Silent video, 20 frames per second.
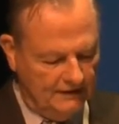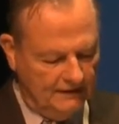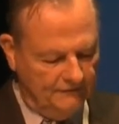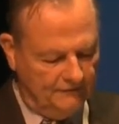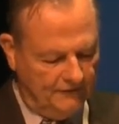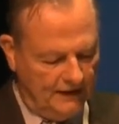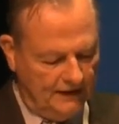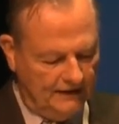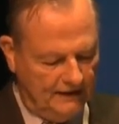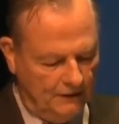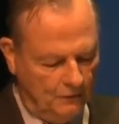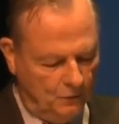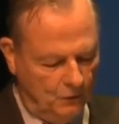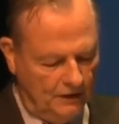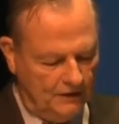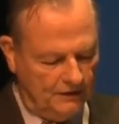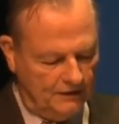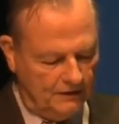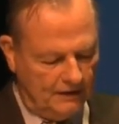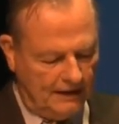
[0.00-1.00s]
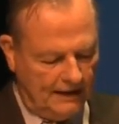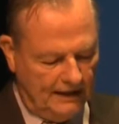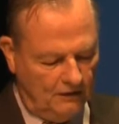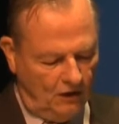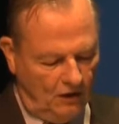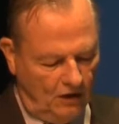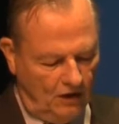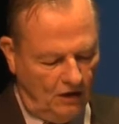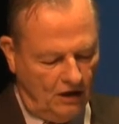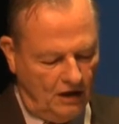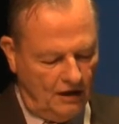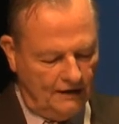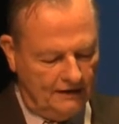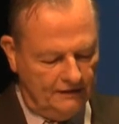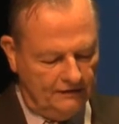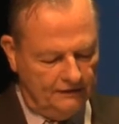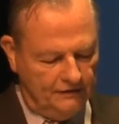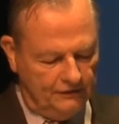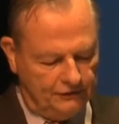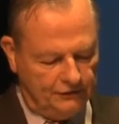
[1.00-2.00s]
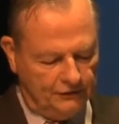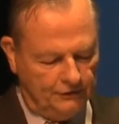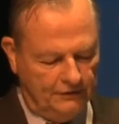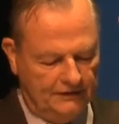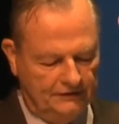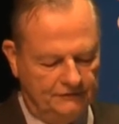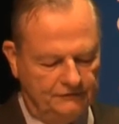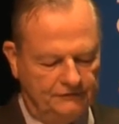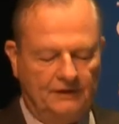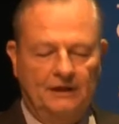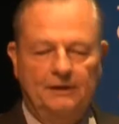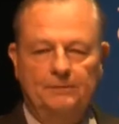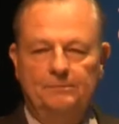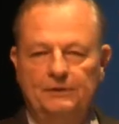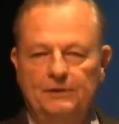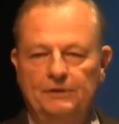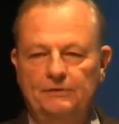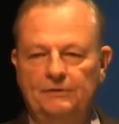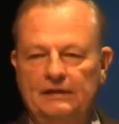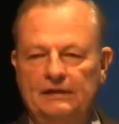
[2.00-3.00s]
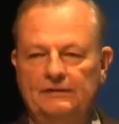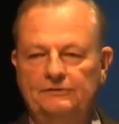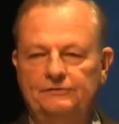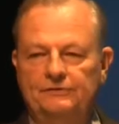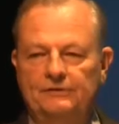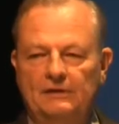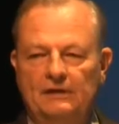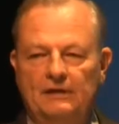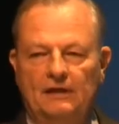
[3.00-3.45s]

finding wonder and awe in the joys and beauties